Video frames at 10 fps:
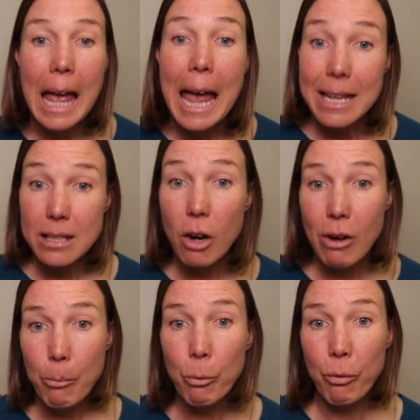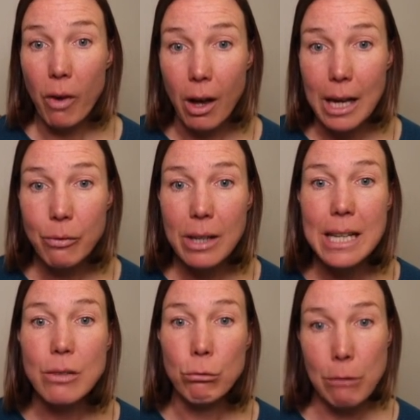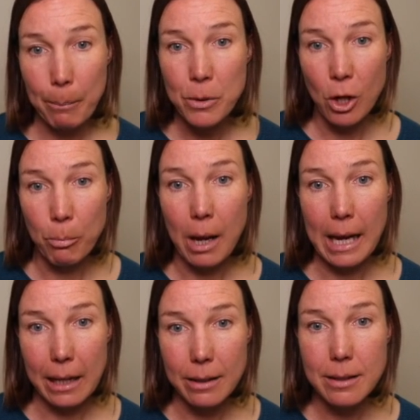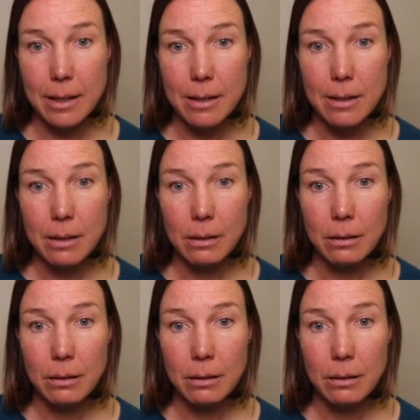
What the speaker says: SRM5 is rhabdomyolysis.